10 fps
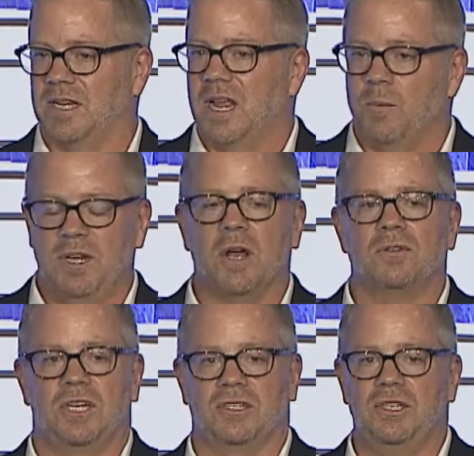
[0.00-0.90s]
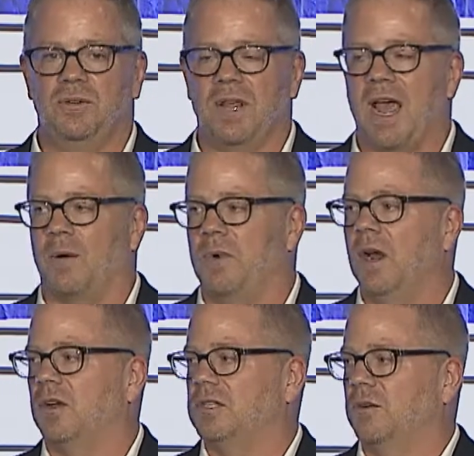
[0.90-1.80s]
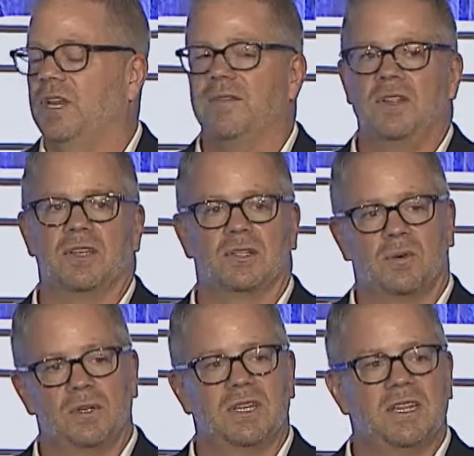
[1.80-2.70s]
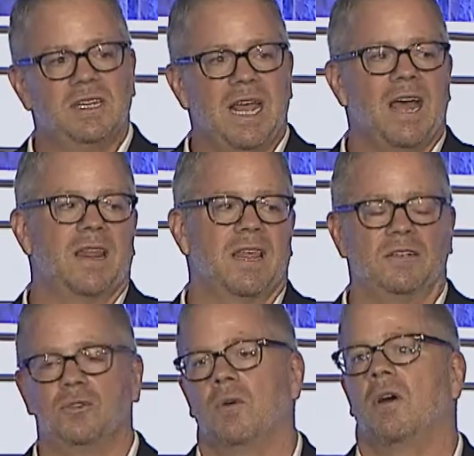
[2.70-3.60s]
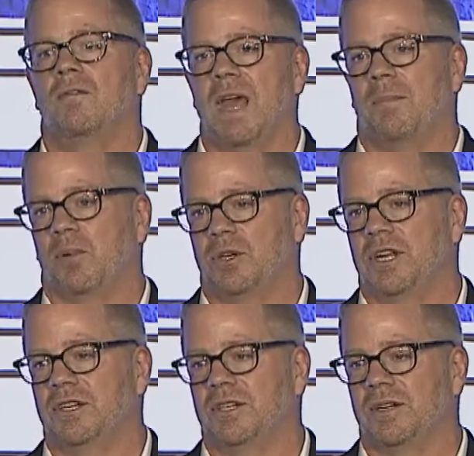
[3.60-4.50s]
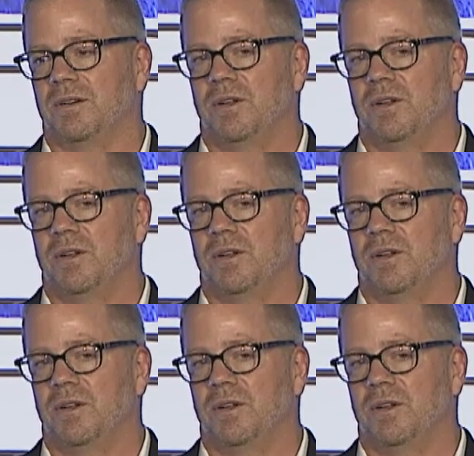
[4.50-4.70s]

We don't just do that. We also give you the source of the data that drove that prediction.